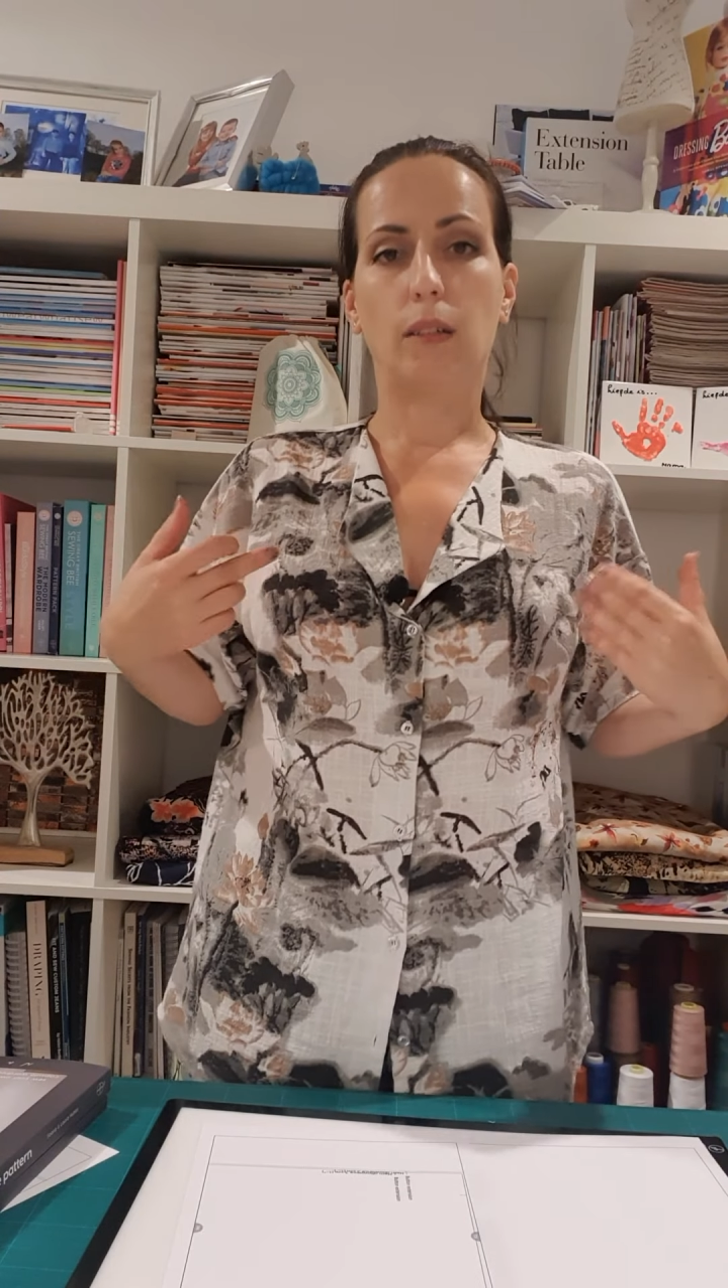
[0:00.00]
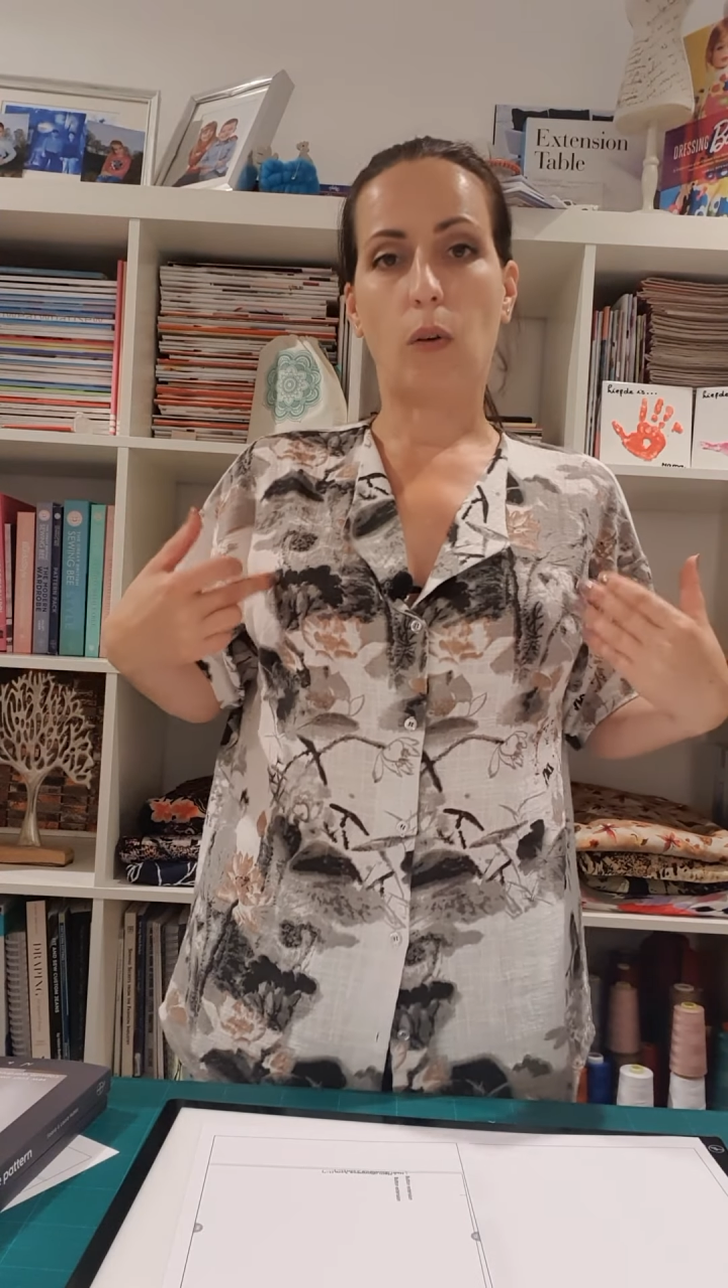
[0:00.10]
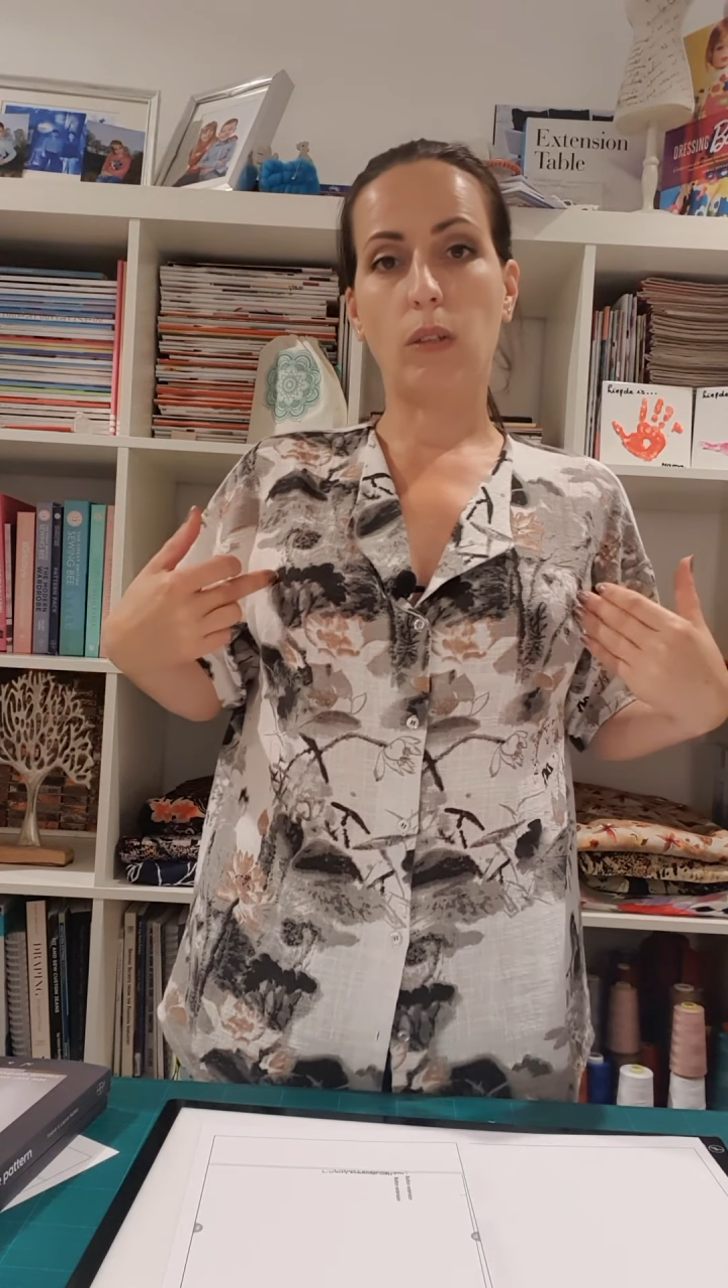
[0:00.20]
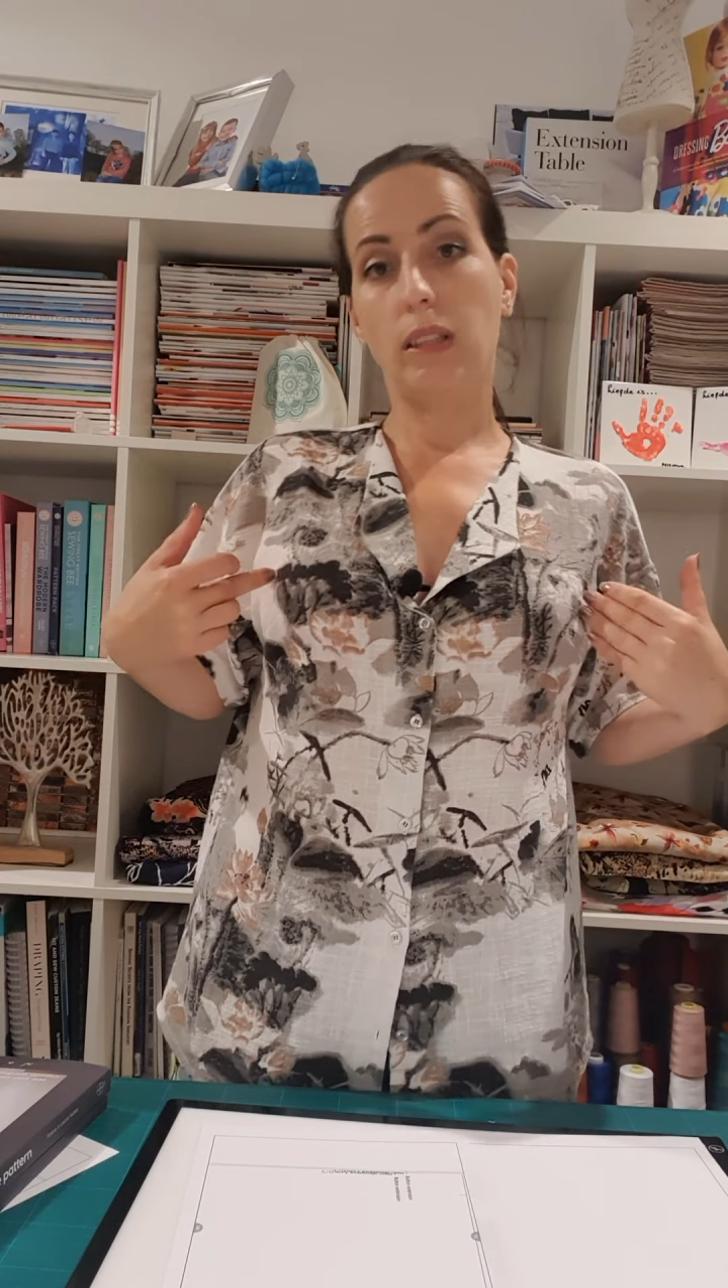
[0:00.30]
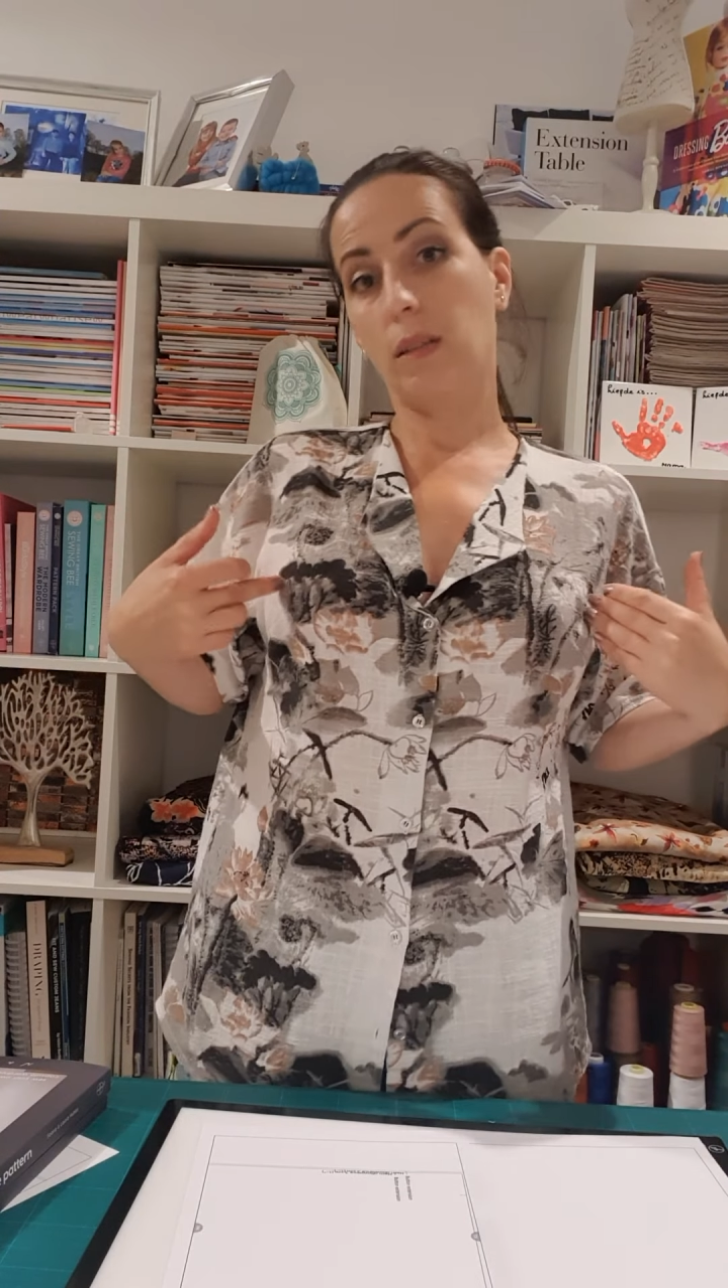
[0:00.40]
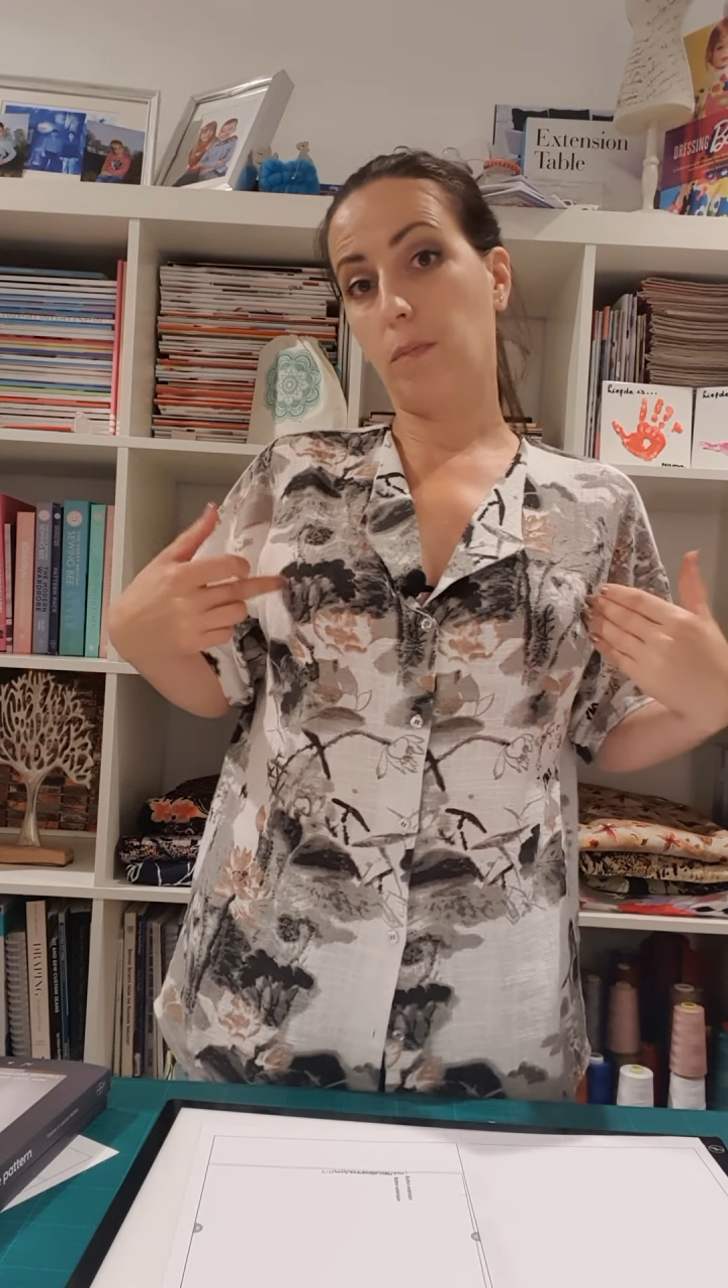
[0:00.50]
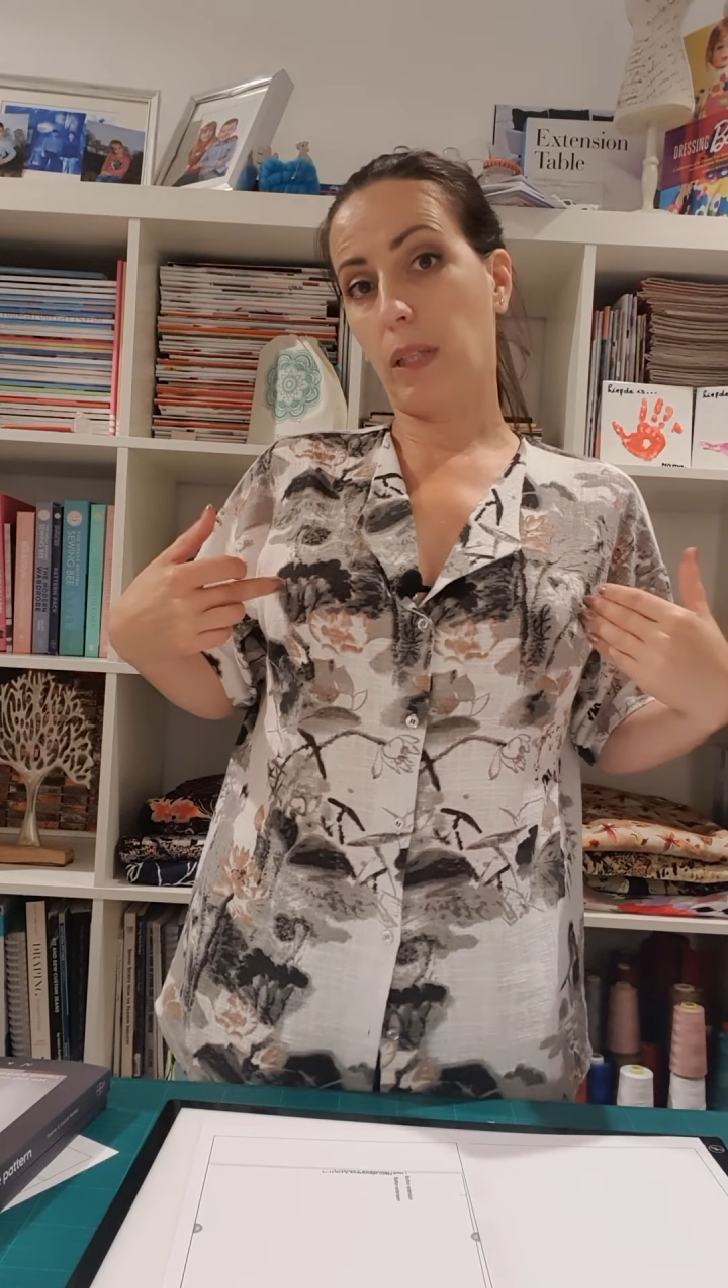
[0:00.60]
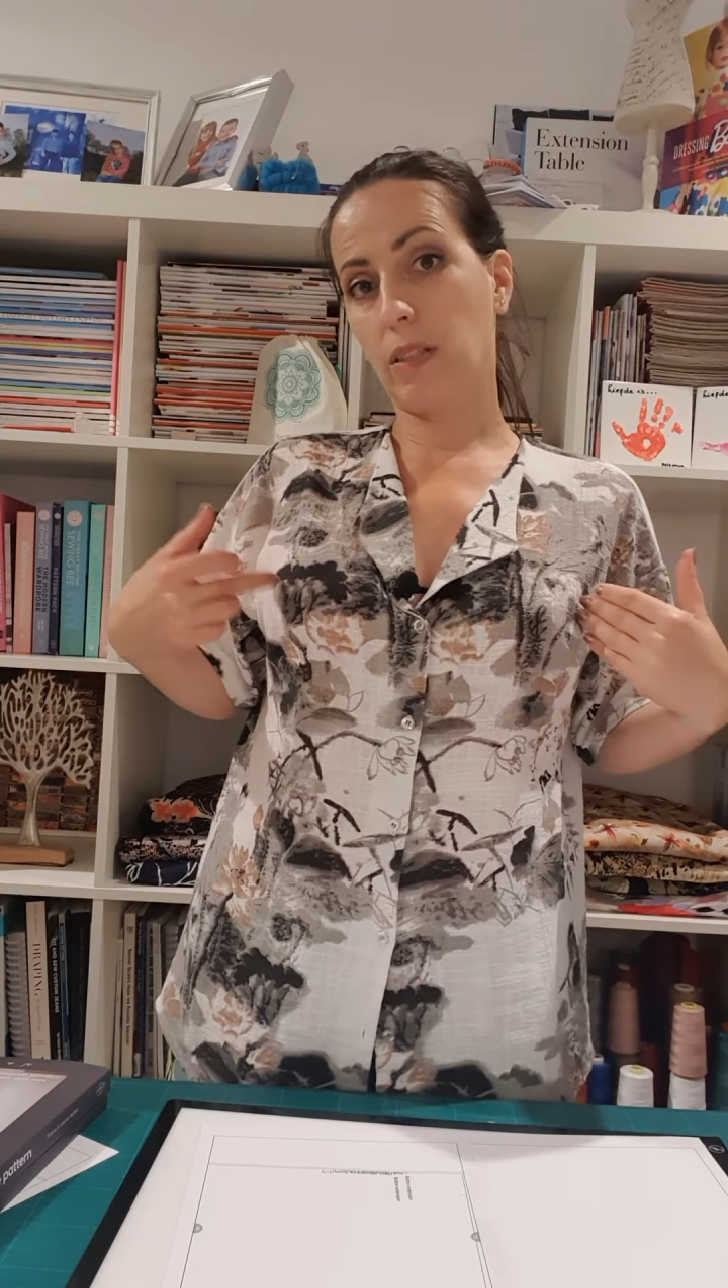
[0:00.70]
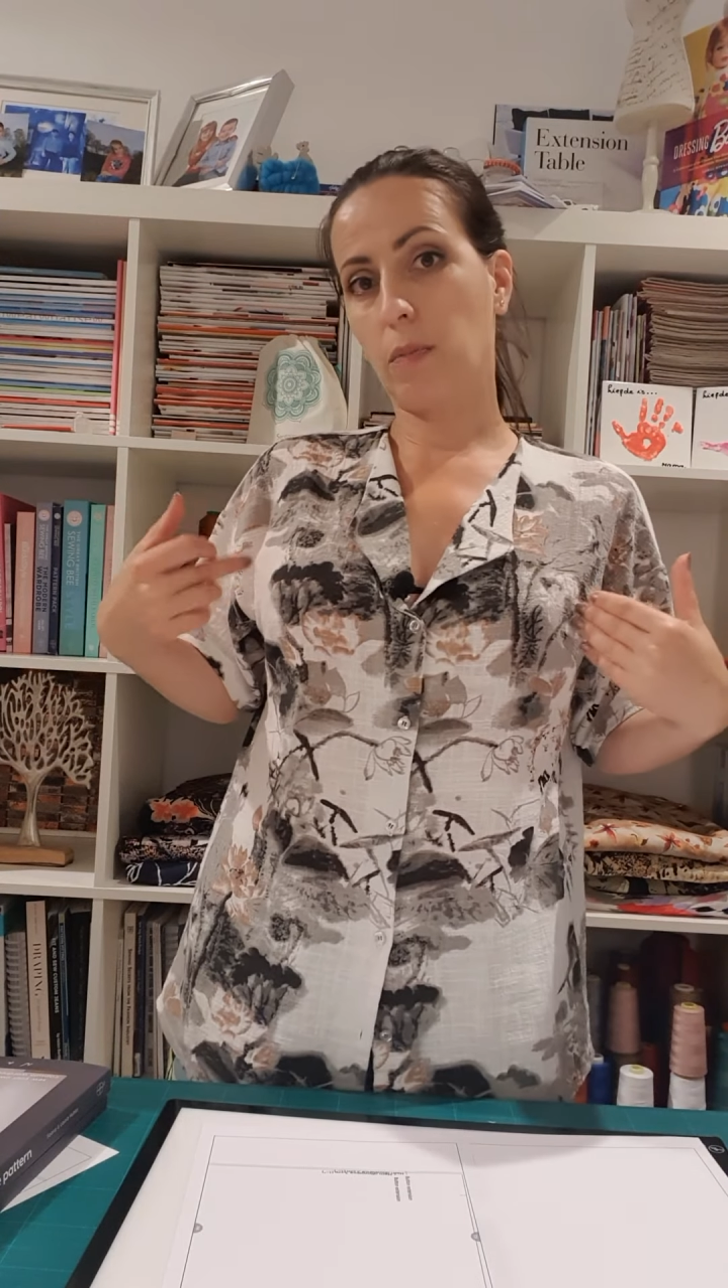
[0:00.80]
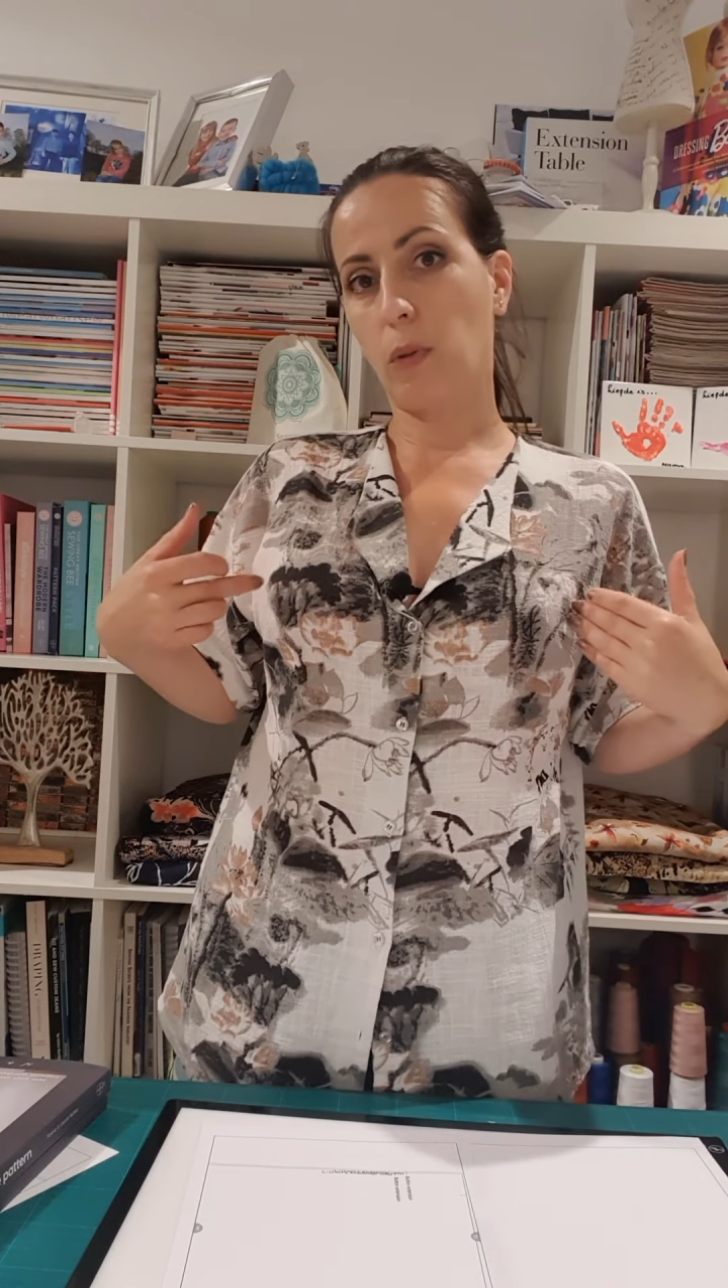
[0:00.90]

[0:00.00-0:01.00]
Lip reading: only the bust